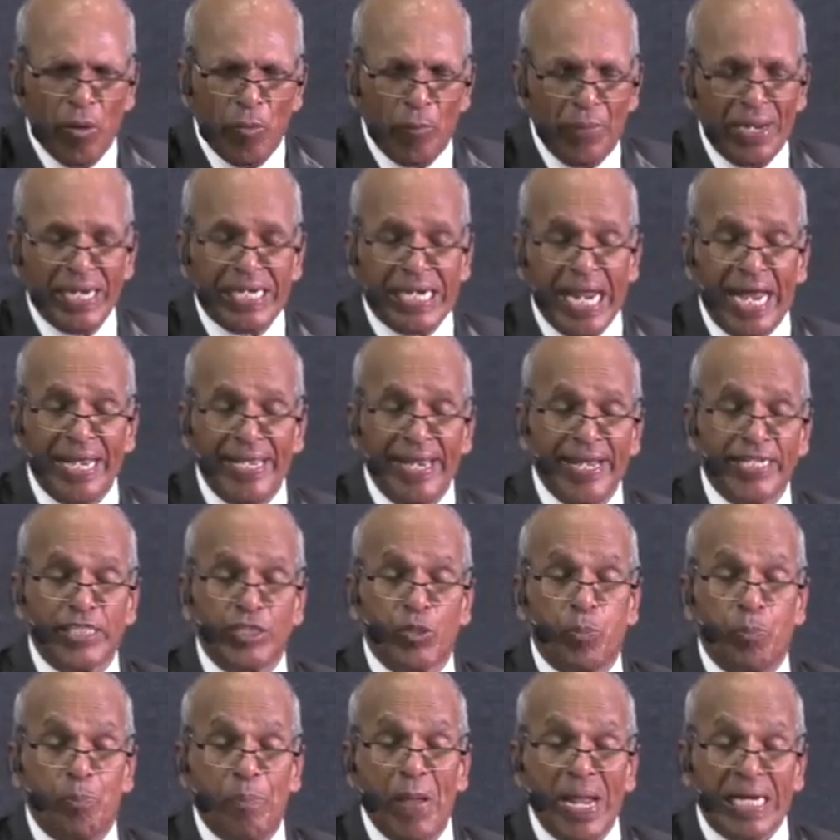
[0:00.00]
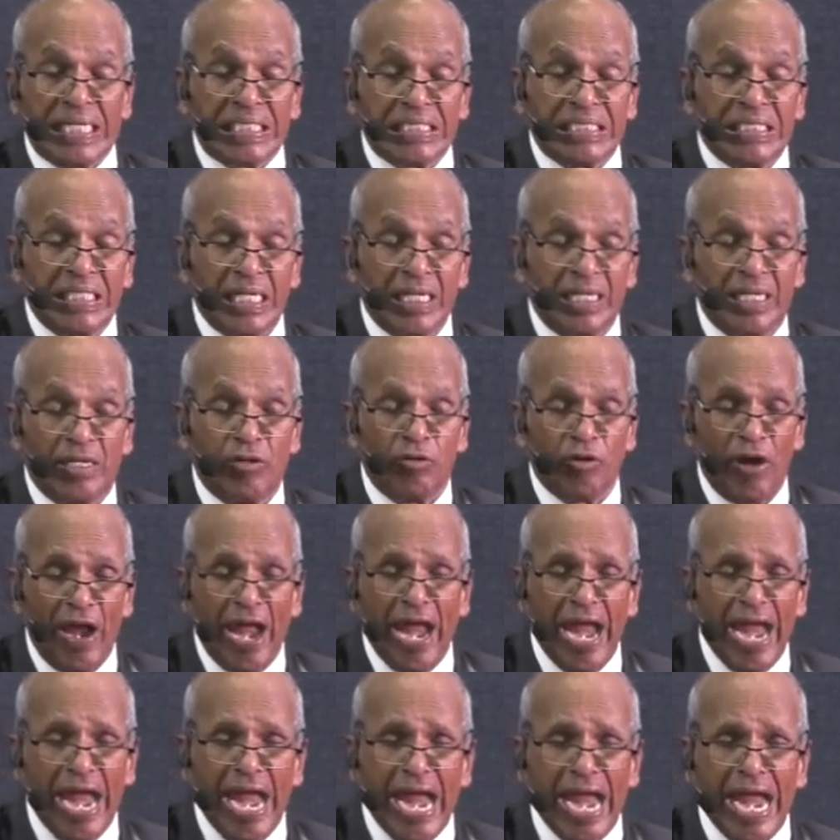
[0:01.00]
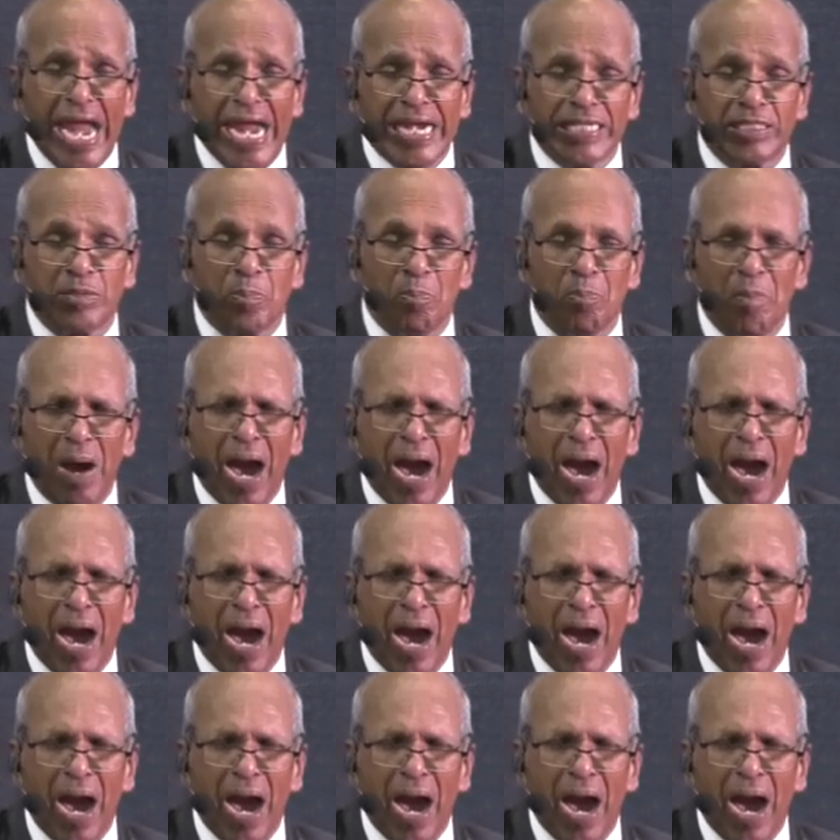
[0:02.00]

we can expect great,